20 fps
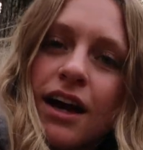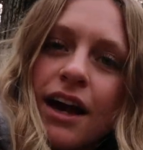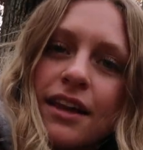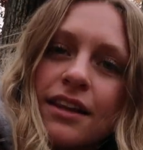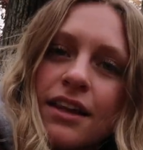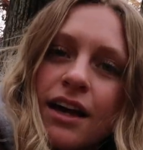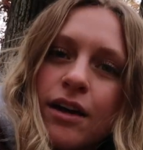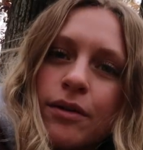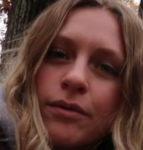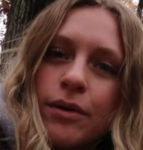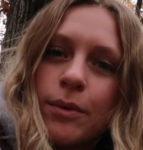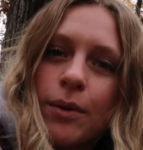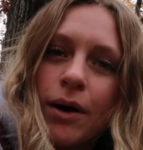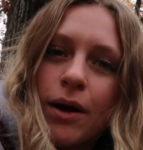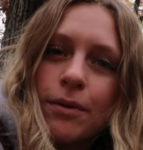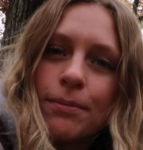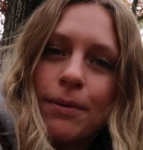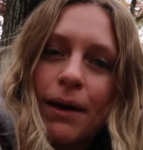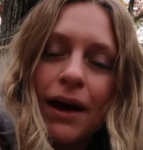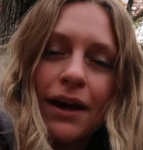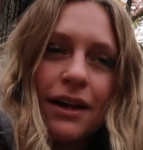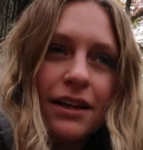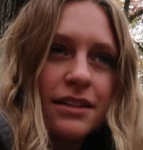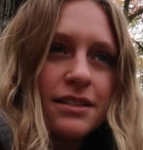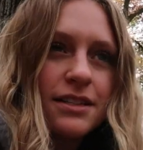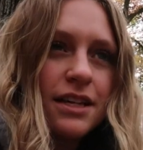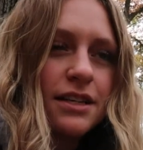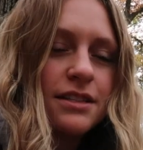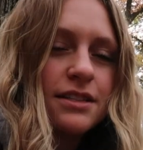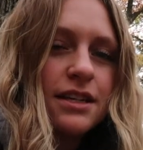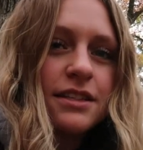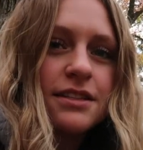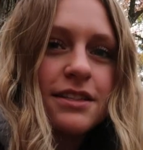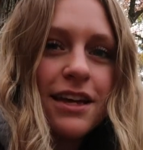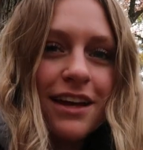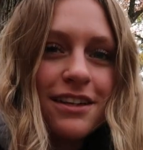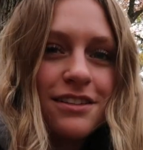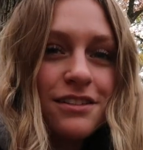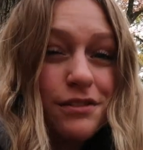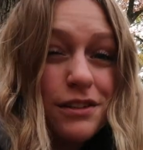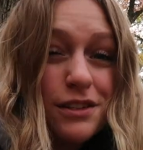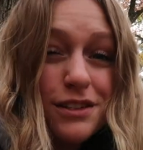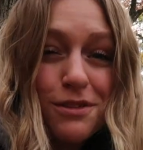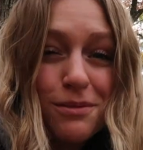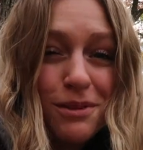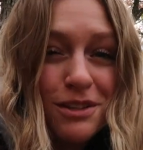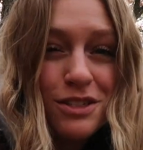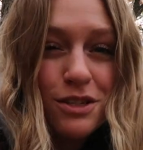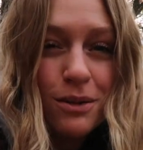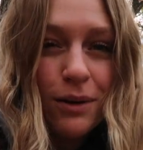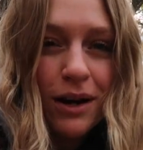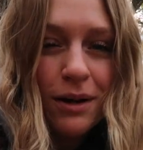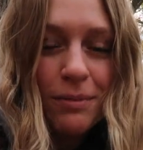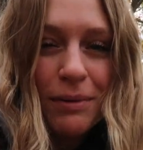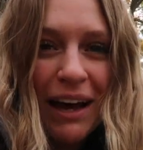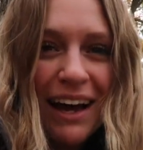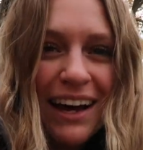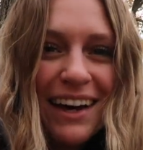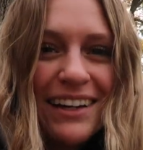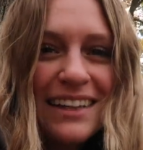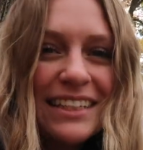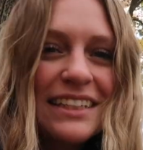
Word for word: and then we walk back, and it takes like 10 to 15 minutes to walk back.